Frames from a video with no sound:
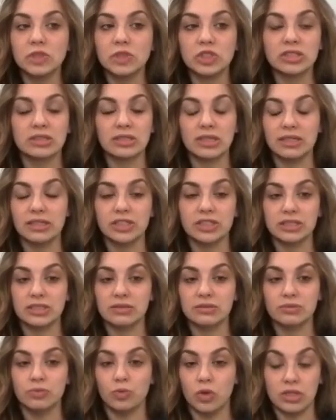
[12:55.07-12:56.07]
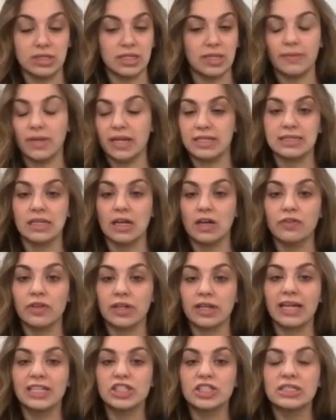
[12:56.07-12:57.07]
I just wasn't myself.
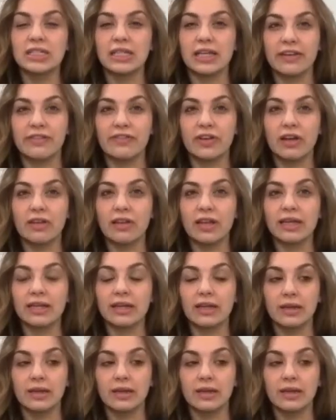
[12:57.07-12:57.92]
Like I felt like,